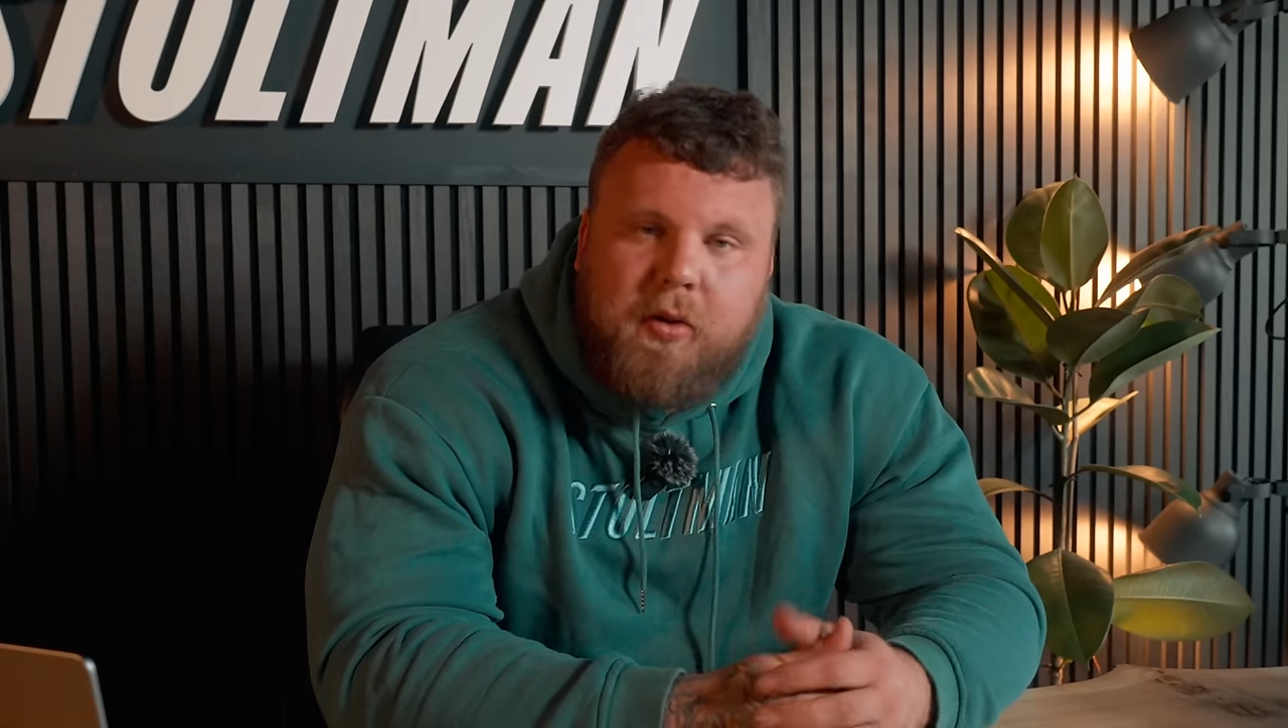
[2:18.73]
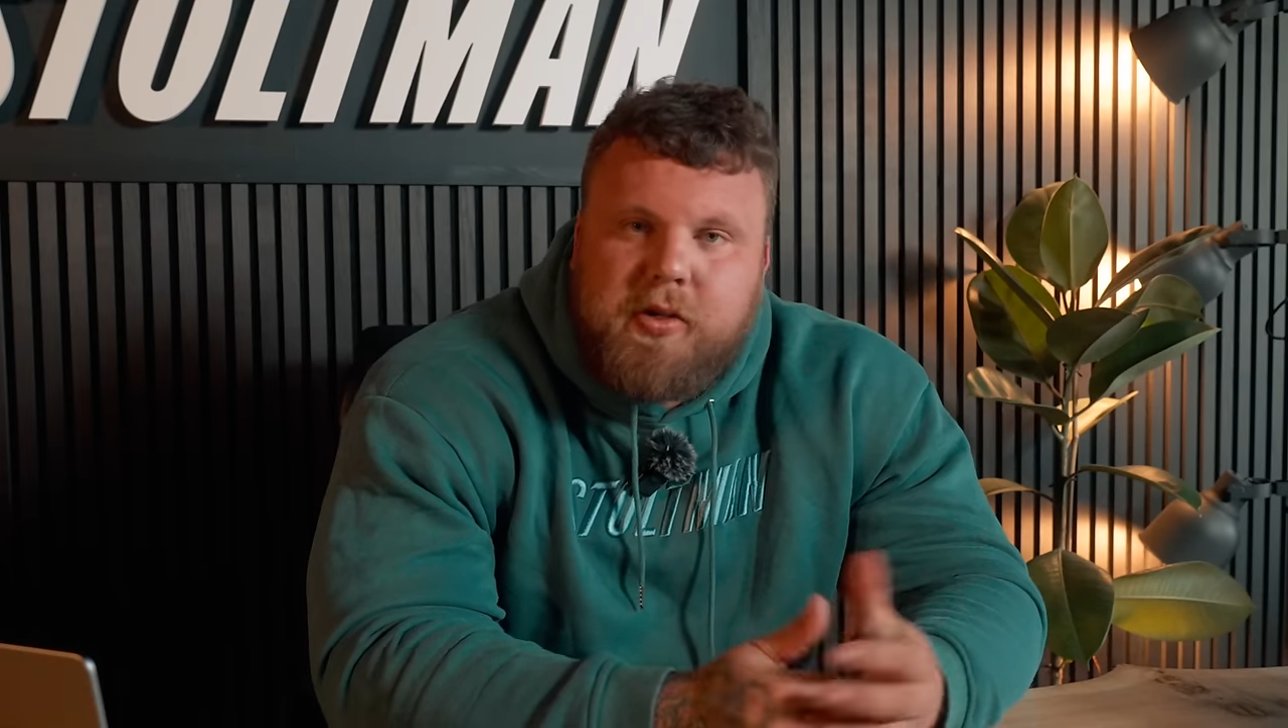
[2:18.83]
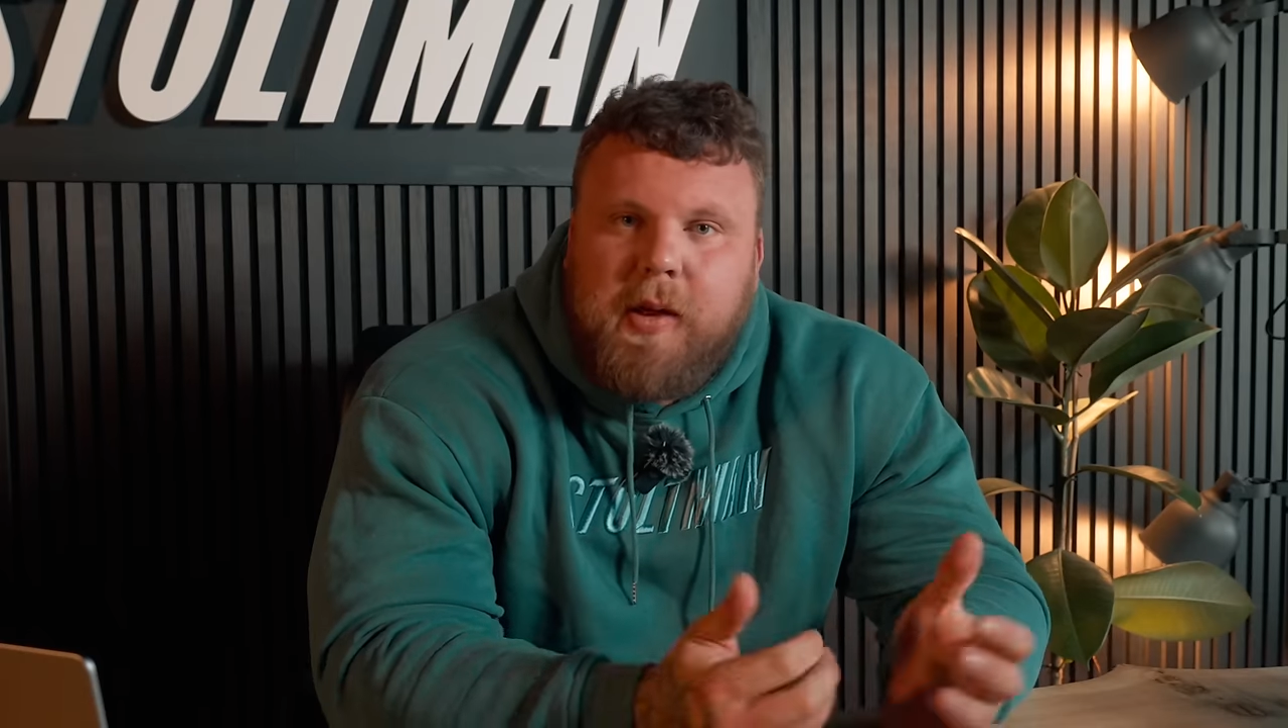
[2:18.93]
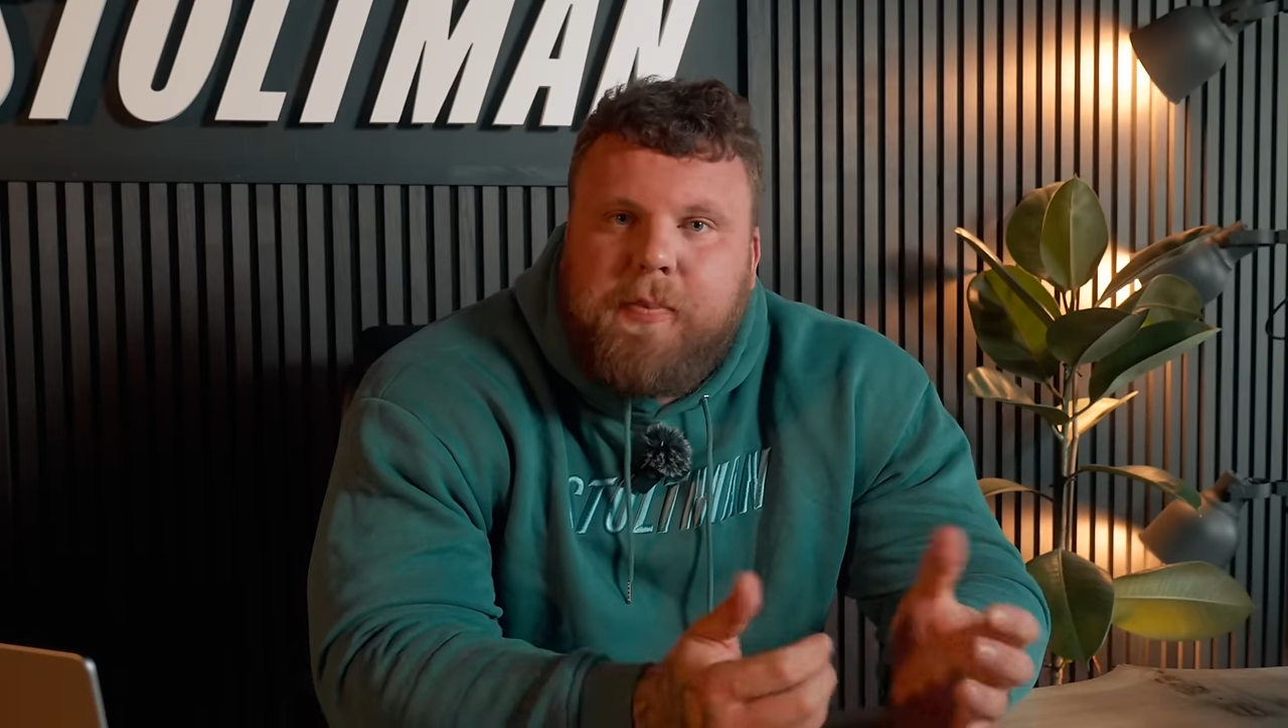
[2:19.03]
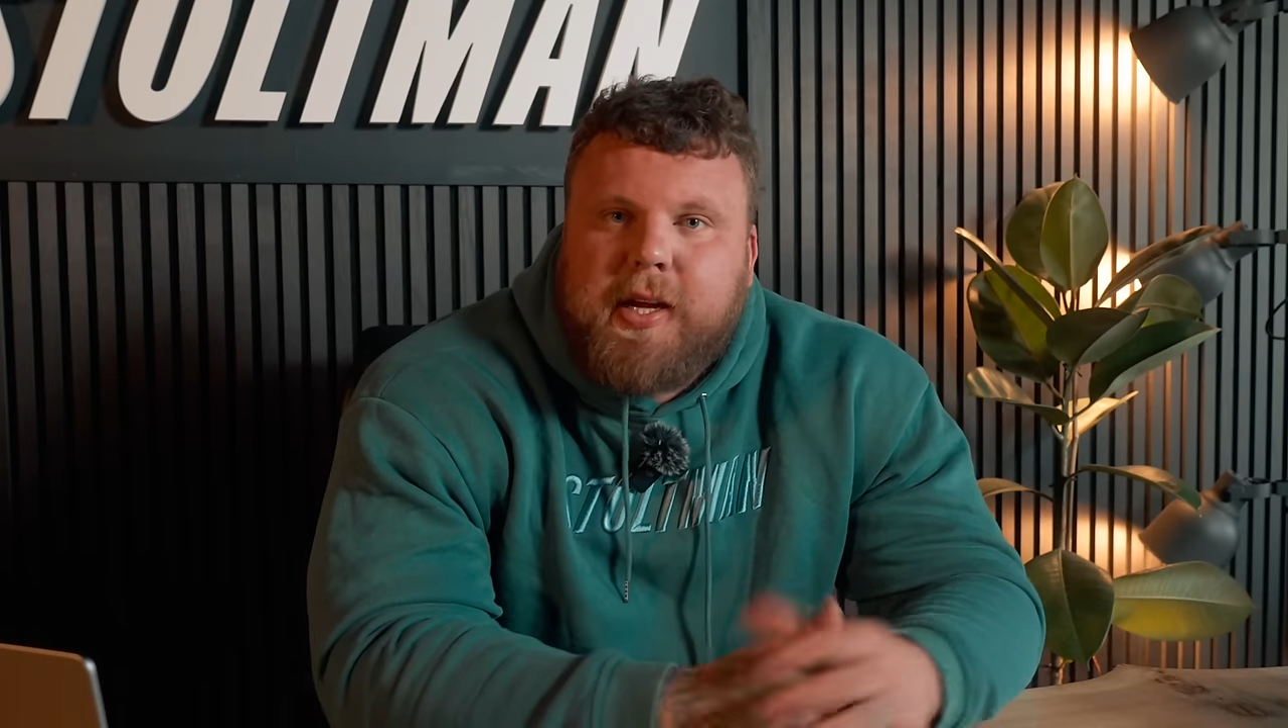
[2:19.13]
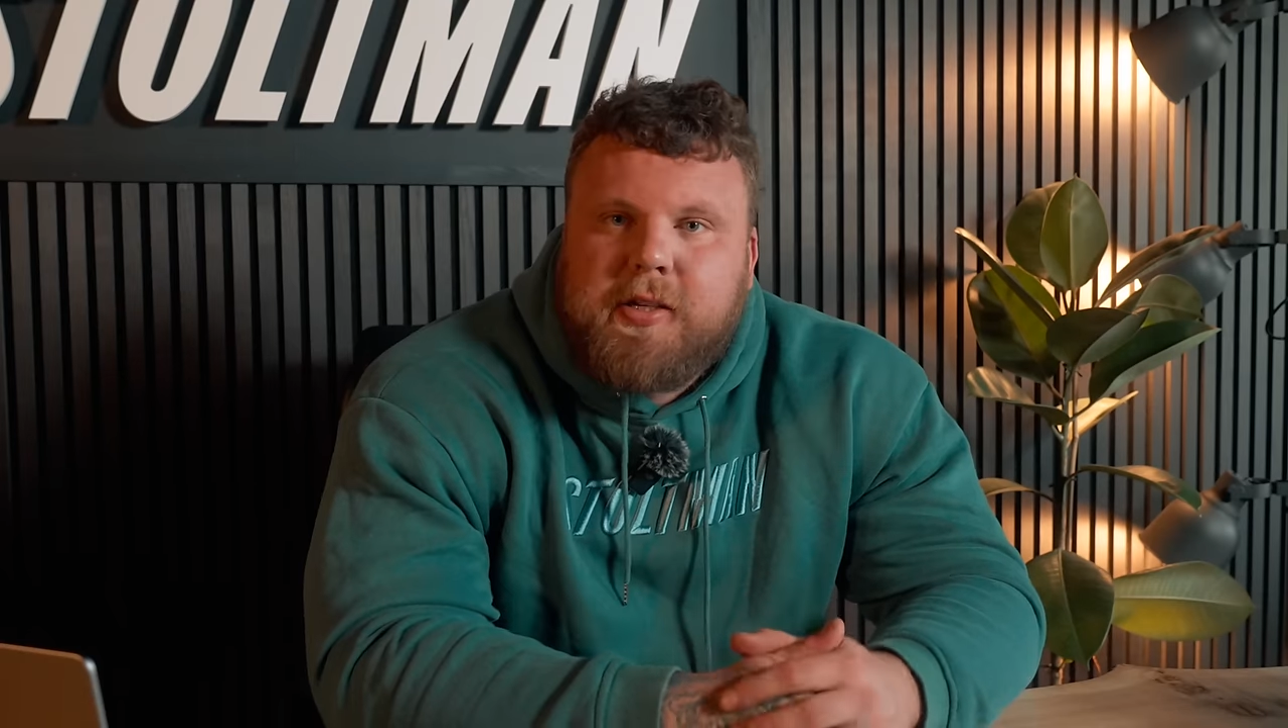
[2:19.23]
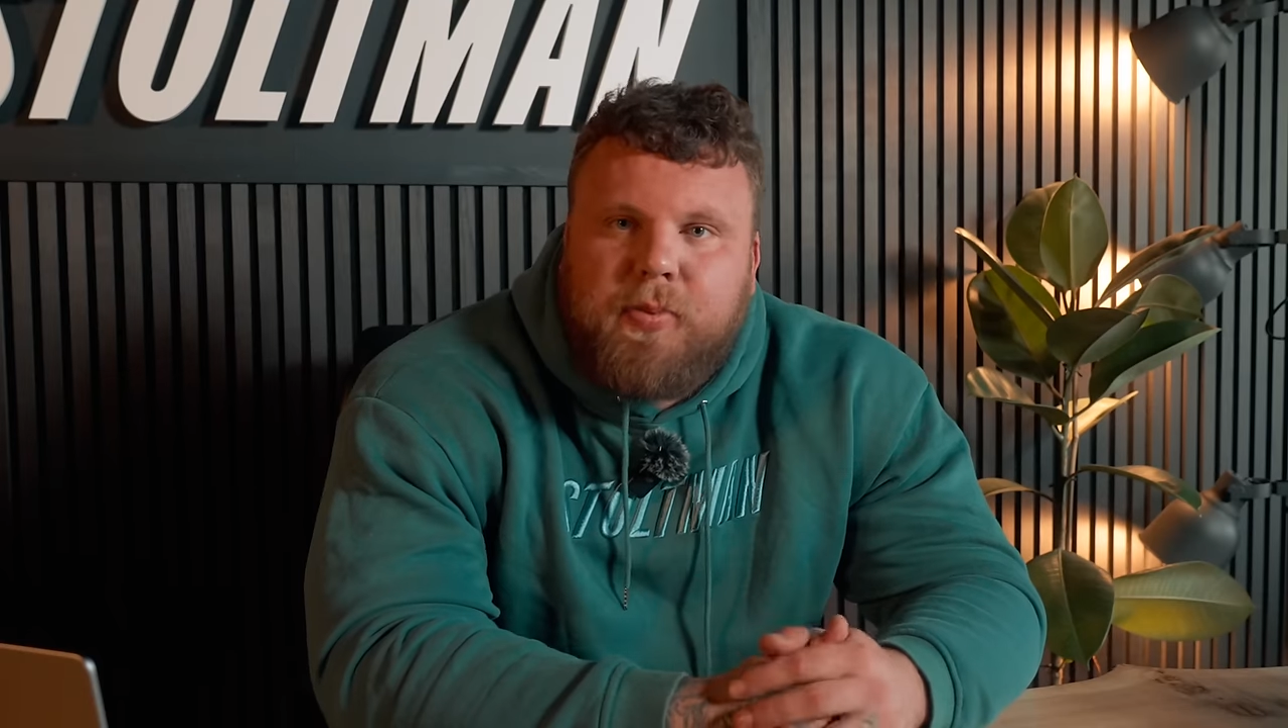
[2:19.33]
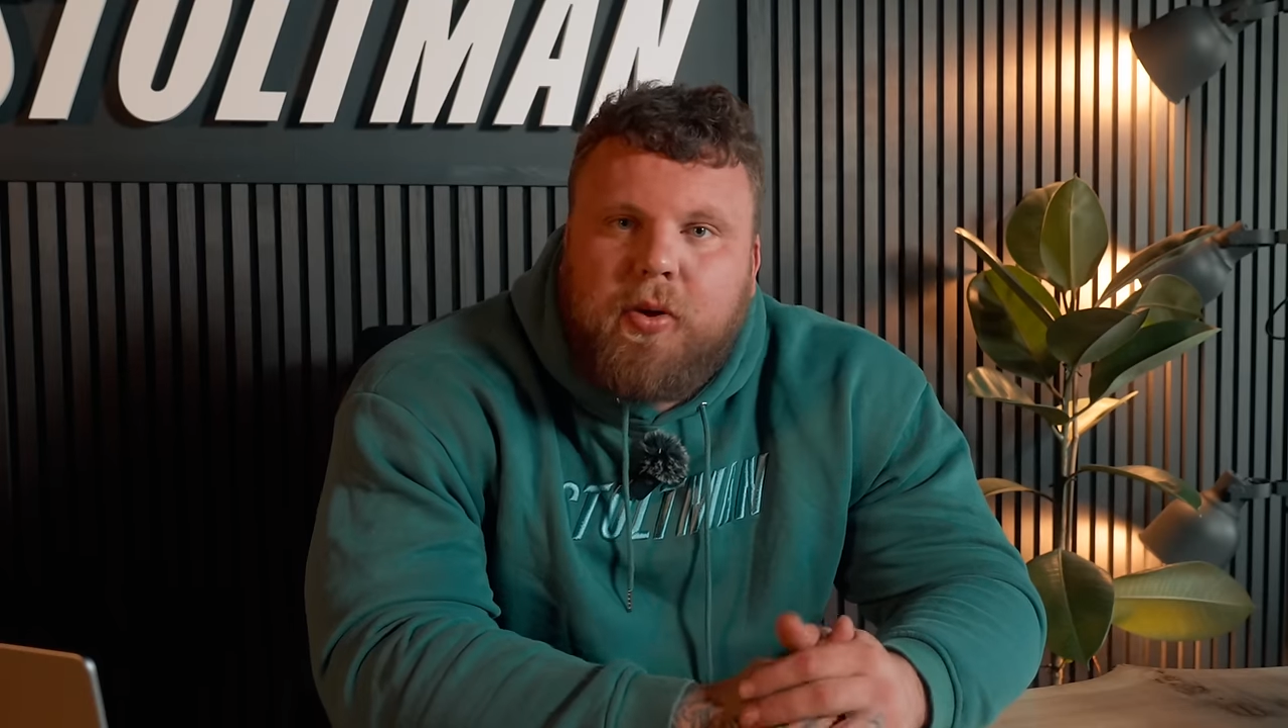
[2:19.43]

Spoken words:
was my biggest